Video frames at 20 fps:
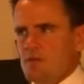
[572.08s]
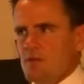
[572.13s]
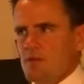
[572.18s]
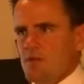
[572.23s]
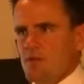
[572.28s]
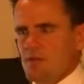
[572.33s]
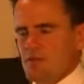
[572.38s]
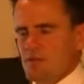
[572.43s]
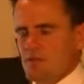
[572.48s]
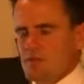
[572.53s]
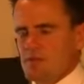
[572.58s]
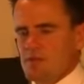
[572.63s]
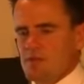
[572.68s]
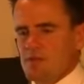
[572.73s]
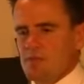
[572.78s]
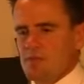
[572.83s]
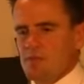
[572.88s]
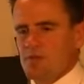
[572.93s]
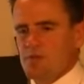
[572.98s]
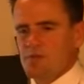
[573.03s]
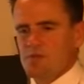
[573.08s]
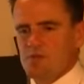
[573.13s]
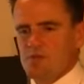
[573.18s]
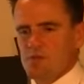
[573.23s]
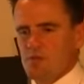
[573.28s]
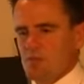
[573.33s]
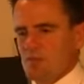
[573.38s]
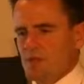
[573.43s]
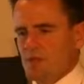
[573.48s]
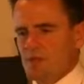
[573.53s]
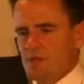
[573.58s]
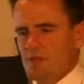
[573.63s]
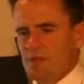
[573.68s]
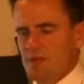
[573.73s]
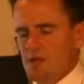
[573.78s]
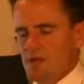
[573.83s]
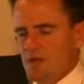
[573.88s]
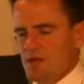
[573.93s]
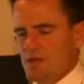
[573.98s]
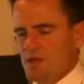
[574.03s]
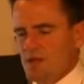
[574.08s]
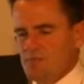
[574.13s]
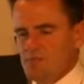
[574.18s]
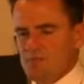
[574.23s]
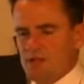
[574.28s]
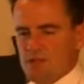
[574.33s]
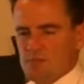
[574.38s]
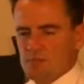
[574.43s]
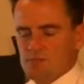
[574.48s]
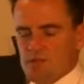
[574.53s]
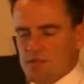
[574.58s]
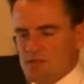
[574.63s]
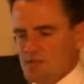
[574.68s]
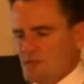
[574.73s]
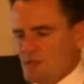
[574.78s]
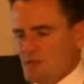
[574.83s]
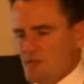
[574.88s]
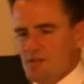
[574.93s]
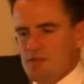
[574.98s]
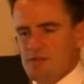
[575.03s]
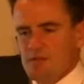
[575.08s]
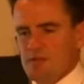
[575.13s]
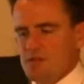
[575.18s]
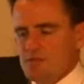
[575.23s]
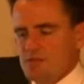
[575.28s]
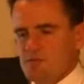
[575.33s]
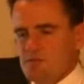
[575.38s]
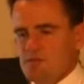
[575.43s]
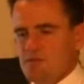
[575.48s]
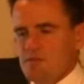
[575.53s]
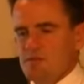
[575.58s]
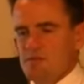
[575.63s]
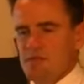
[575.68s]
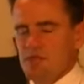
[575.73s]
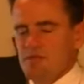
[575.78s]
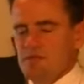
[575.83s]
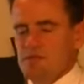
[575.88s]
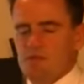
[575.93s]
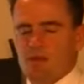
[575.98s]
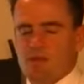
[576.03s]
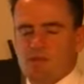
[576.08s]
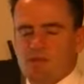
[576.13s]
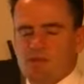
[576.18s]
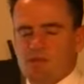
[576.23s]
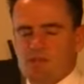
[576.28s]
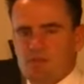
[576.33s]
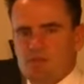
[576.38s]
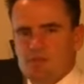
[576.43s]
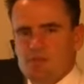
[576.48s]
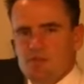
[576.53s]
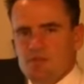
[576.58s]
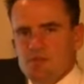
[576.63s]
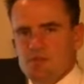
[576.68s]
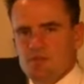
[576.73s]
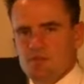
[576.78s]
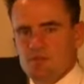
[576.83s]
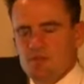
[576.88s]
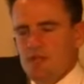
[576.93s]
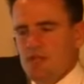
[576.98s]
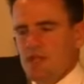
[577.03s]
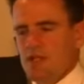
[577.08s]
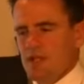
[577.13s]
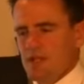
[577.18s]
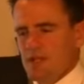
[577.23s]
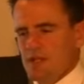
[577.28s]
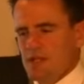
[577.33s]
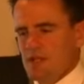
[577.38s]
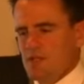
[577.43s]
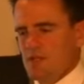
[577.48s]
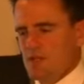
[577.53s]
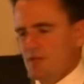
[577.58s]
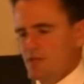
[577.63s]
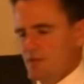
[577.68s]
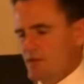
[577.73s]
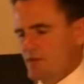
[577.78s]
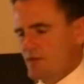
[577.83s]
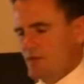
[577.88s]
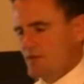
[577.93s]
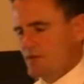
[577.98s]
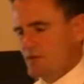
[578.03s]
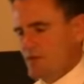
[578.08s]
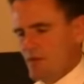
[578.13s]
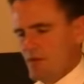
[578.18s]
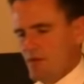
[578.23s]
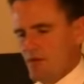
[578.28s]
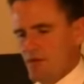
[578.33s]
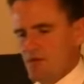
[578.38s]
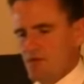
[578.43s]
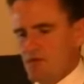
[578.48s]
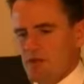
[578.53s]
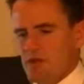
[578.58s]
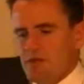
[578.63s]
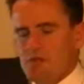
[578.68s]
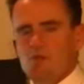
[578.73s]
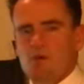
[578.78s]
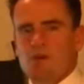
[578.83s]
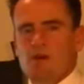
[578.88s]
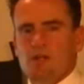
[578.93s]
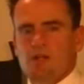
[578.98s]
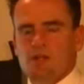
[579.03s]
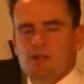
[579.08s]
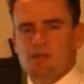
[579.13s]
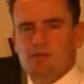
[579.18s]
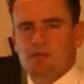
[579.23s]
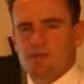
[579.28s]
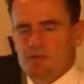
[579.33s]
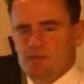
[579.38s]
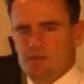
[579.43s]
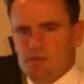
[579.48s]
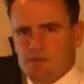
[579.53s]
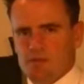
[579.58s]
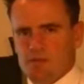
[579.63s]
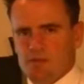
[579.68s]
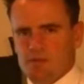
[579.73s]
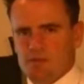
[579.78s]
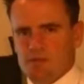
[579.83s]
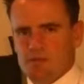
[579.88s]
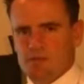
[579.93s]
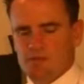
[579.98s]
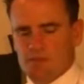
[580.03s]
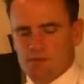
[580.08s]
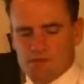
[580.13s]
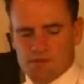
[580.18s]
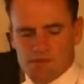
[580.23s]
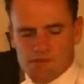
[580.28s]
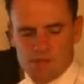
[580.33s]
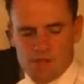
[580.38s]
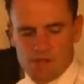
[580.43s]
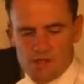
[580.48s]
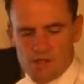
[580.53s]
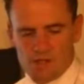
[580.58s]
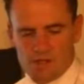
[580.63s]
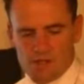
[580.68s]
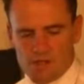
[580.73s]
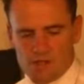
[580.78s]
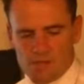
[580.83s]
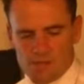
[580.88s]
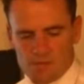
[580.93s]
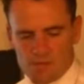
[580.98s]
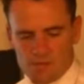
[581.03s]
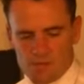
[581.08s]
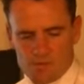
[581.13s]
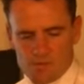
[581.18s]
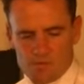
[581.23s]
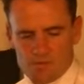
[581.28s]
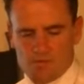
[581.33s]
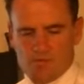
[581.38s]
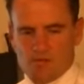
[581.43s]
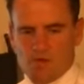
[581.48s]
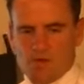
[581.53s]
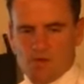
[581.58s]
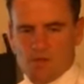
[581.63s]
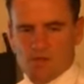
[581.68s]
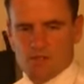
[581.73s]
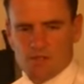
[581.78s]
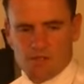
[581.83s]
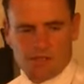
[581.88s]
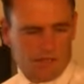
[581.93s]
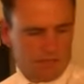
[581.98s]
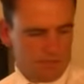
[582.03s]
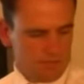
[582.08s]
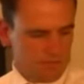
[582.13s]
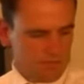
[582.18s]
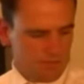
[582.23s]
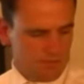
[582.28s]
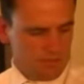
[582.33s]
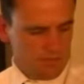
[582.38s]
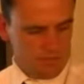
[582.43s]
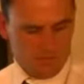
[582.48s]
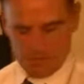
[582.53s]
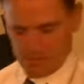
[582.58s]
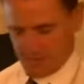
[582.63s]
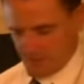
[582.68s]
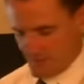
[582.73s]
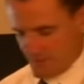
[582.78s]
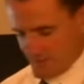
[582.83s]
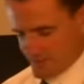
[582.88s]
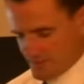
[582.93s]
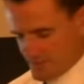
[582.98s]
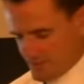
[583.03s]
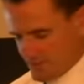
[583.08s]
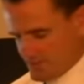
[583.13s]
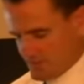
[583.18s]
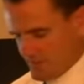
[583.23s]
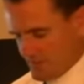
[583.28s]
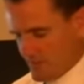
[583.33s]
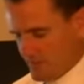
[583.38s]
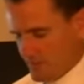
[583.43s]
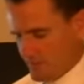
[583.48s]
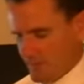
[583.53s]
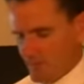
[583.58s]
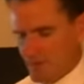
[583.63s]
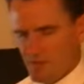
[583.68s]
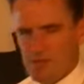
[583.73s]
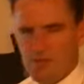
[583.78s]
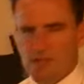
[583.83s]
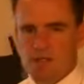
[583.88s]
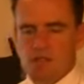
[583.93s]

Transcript: on the internet with snooping, and basically you have to make the assumption that any content that's going over any wire can be intercepted, because whether it be fibre, Cat6 cabling,